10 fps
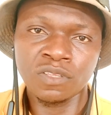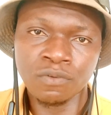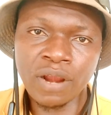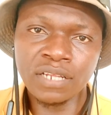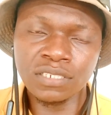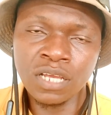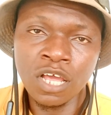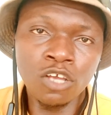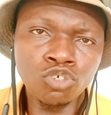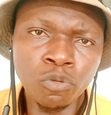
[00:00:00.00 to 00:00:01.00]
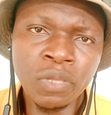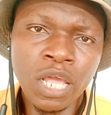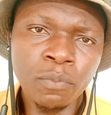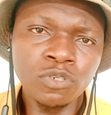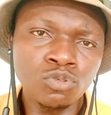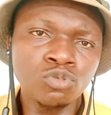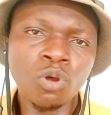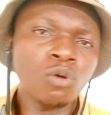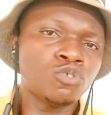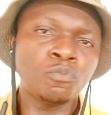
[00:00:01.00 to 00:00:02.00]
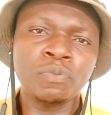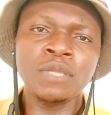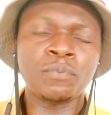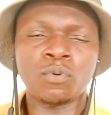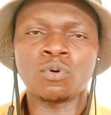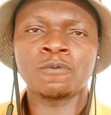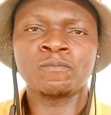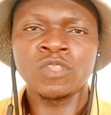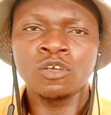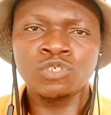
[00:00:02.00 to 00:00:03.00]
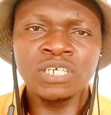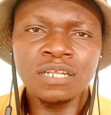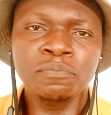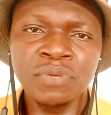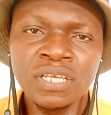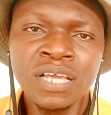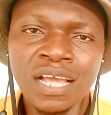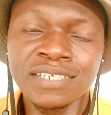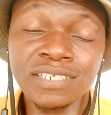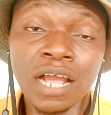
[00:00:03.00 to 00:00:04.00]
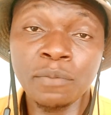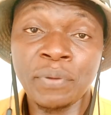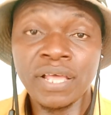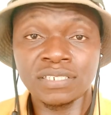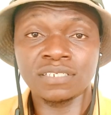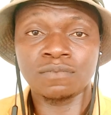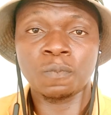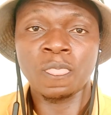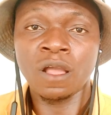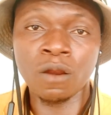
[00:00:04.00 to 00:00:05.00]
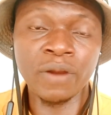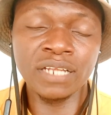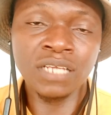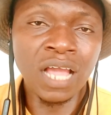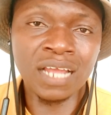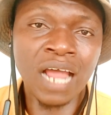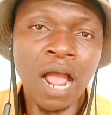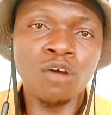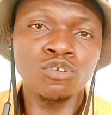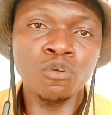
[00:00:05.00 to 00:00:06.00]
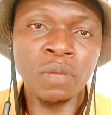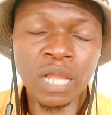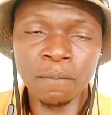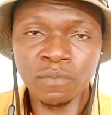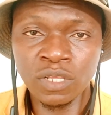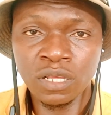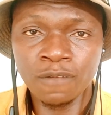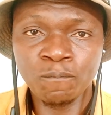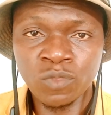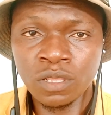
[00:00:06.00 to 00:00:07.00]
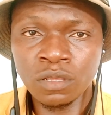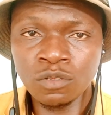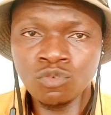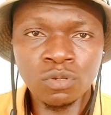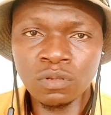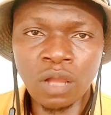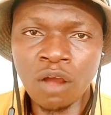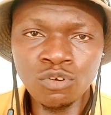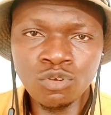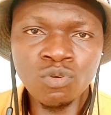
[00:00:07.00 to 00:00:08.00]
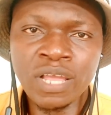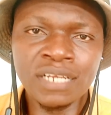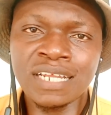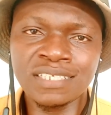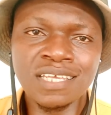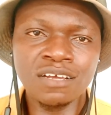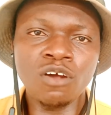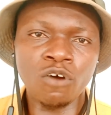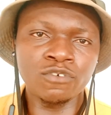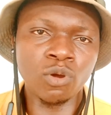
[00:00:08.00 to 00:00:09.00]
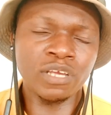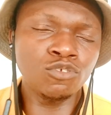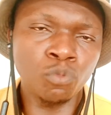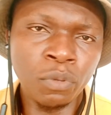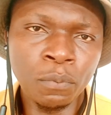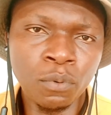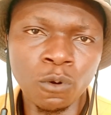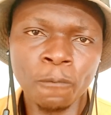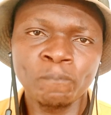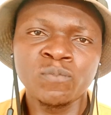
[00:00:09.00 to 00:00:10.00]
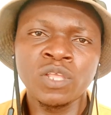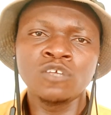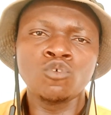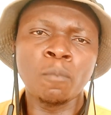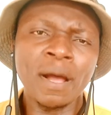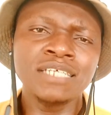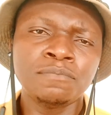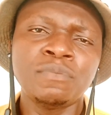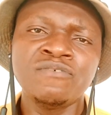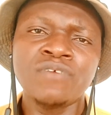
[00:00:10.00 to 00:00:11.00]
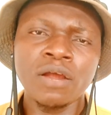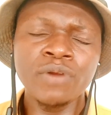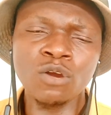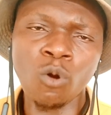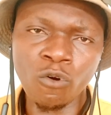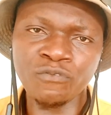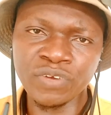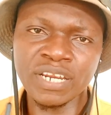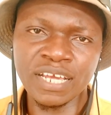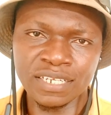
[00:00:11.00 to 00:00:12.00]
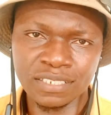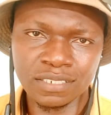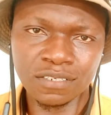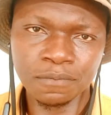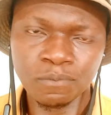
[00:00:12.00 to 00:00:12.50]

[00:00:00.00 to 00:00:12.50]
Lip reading: right? You should be able to talk to people. You shouldn't be a shy person, all right? And how do you become, how do you get the skill of talking to people? You must be very confident